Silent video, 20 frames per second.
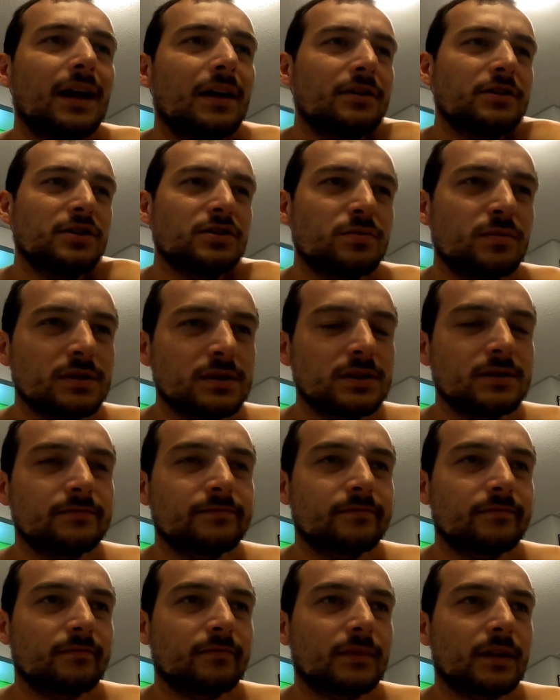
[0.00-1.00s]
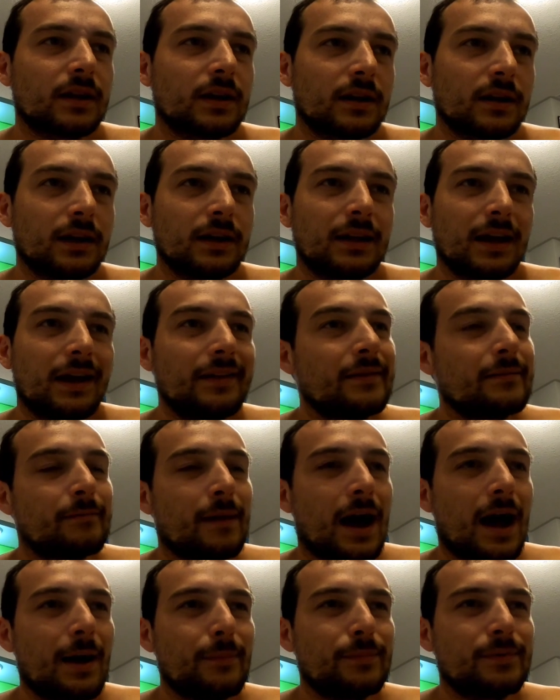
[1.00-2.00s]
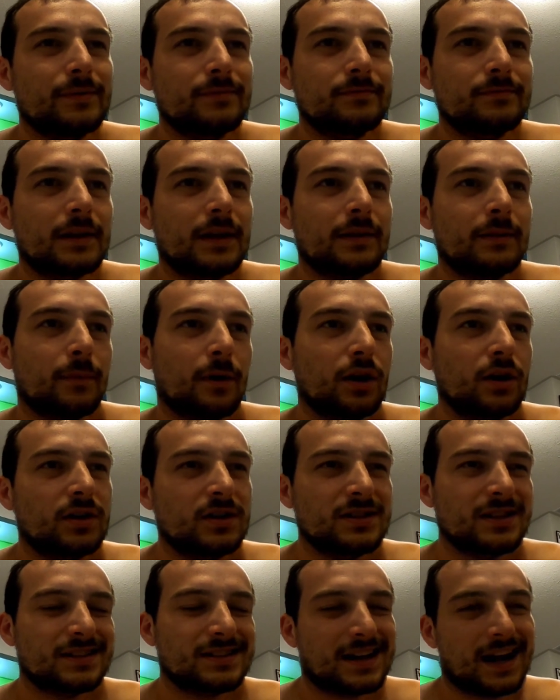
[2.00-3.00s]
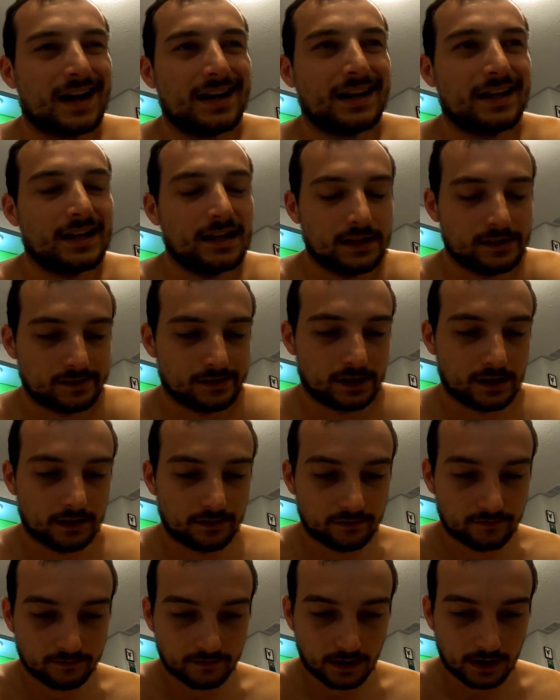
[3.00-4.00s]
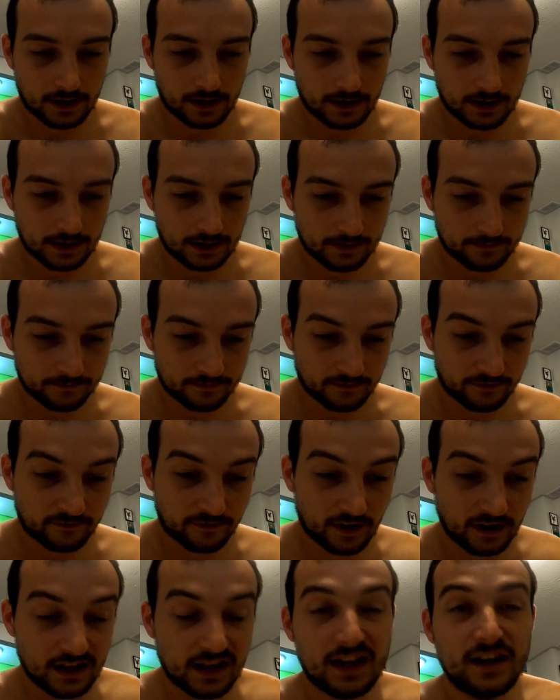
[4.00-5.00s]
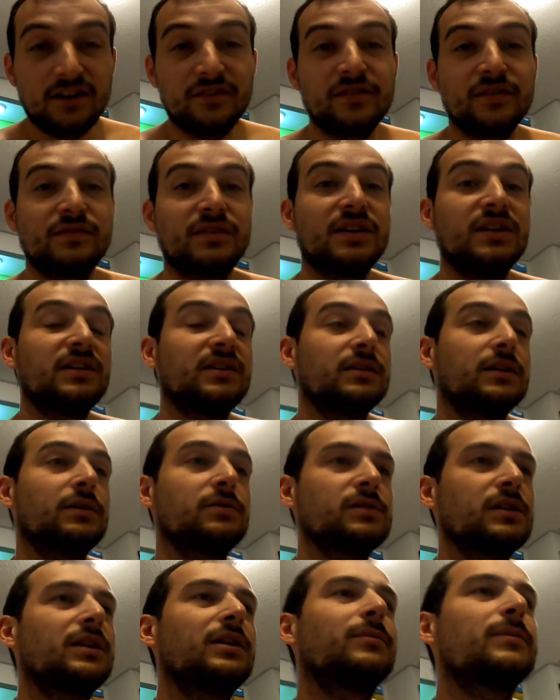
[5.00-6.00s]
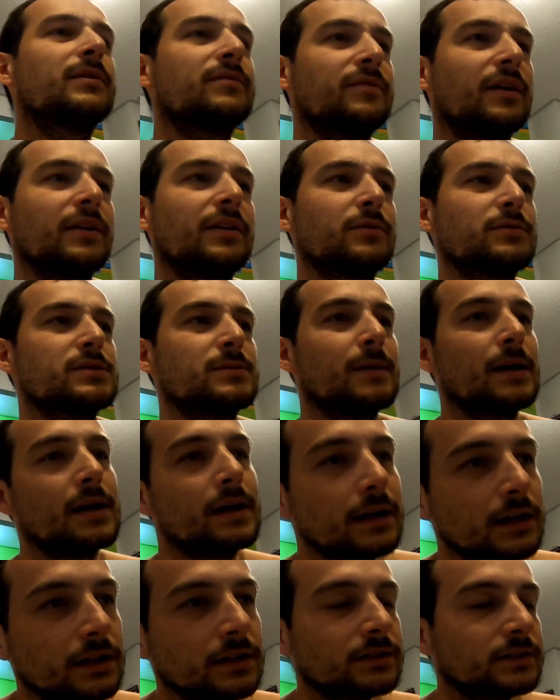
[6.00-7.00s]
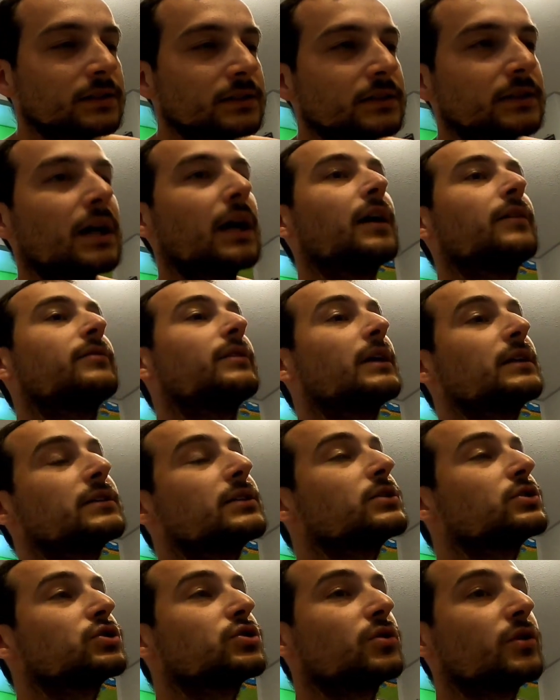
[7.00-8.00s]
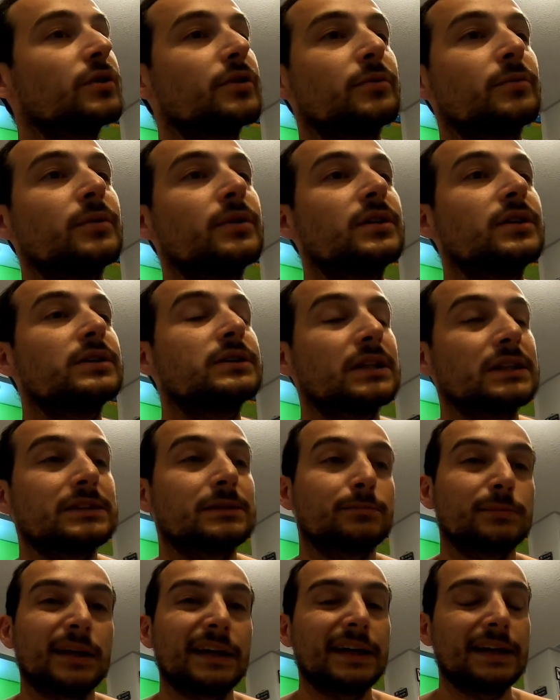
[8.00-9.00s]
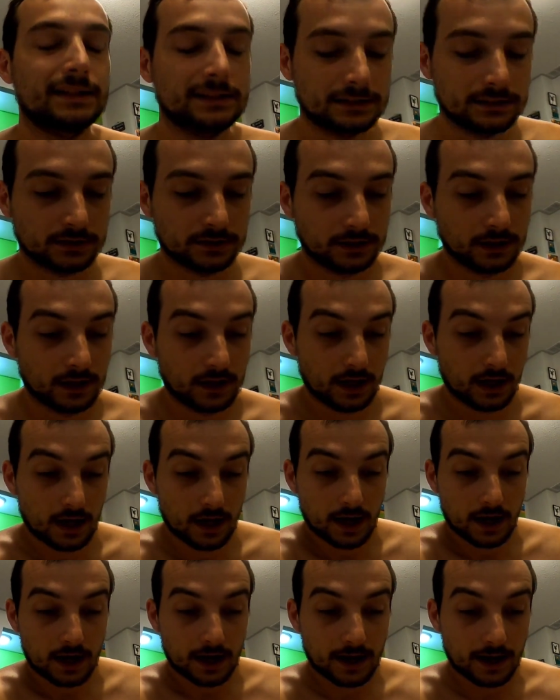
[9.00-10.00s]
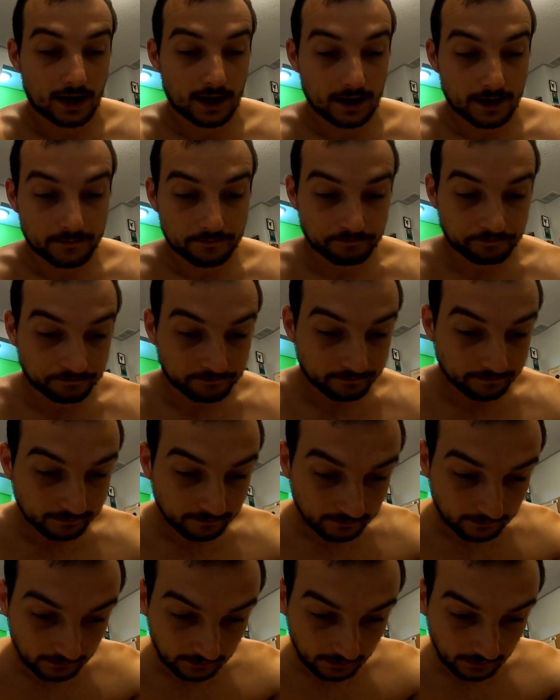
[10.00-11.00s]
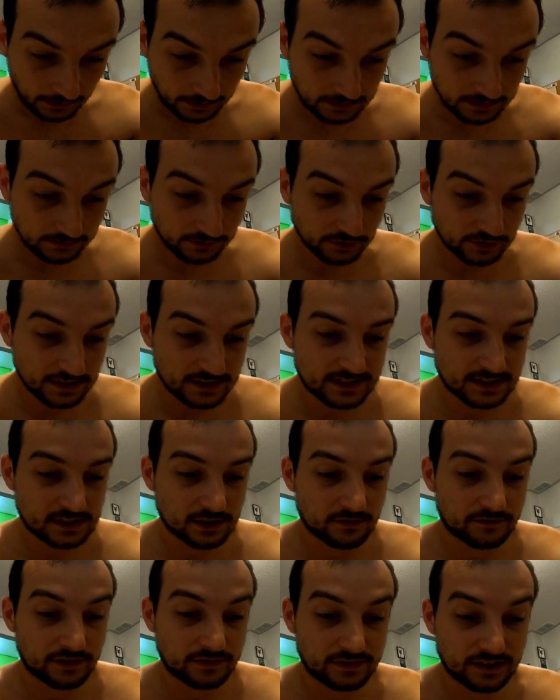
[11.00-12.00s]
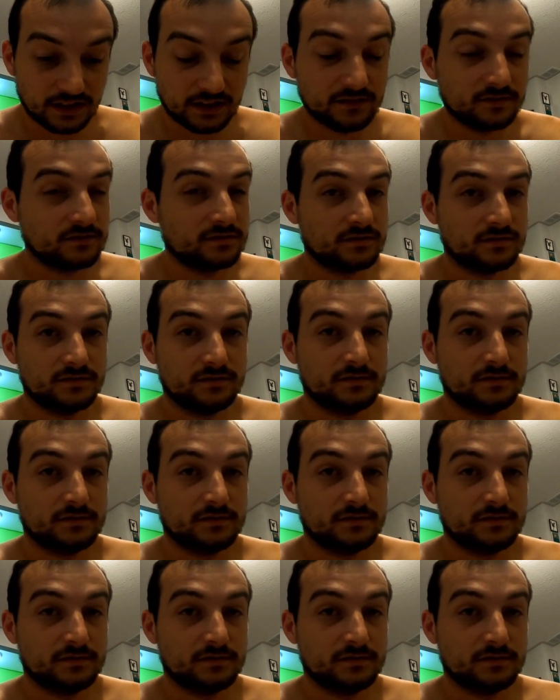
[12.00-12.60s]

Yeah, there just wasn't like they had the map and the markers. That's kind of it. Um, fun. Eight out of fifteen. It was a little bit of fun. There were some hills and stuff. Nice little stroll in the woods. Saw some plants. Um, difficulty six out of fifteen.